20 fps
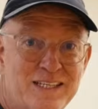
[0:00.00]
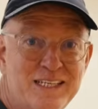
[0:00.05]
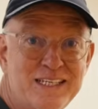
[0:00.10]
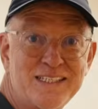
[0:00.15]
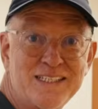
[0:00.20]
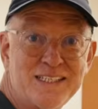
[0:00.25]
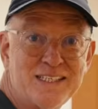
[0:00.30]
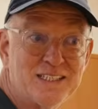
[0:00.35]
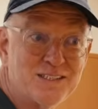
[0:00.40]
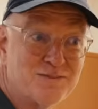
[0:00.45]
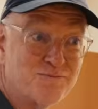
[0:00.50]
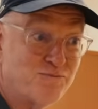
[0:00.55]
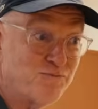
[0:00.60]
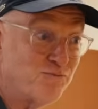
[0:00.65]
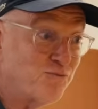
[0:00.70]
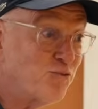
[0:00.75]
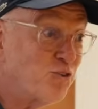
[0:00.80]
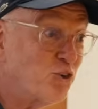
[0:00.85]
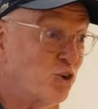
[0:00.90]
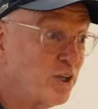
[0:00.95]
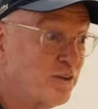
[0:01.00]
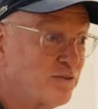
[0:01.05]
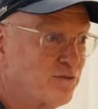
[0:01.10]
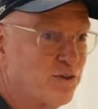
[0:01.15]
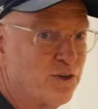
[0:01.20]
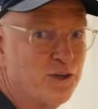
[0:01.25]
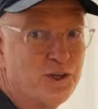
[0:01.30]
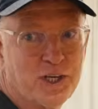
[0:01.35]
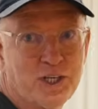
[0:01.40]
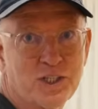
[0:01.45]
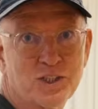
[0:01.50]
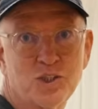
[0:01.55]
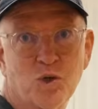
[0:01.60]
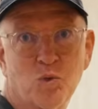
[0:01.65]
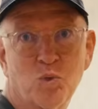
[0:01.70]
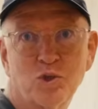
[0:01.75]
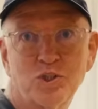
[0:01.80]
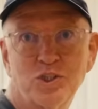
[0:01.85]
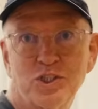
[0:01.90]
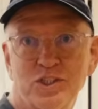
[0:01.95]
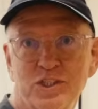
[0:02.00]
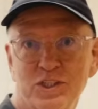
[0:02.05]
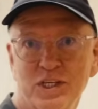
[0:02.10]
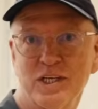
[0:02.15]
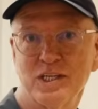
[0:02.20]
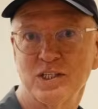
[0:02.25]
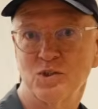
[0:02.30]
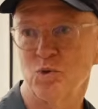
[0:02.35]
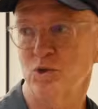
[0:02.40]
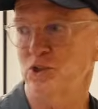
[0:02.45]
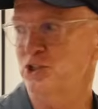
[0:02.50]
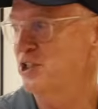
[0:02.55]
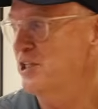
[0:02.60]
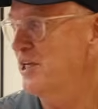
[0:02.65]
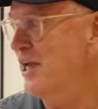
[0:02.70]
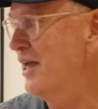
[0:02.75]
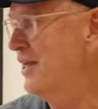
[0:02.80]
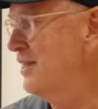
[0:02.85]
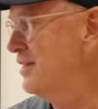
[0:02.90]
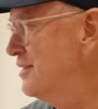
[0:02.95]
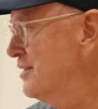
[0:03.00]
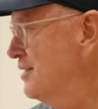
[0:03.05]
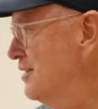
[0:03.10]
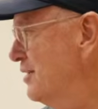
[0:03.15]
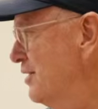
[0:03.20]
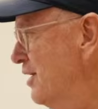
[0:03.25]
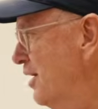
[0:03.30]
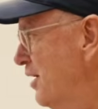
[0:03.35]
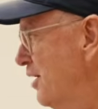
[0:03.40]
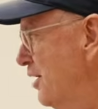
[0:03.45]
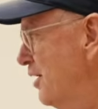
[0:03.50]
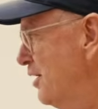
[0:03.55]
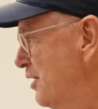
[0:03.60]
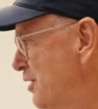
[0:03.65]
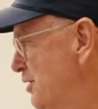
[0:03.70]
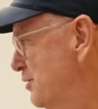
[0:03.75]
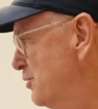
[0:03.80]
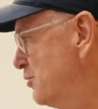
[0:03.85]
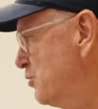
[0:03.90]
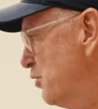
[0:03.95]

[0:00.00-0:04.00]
this is fully furnished. So what you see is what you get. It's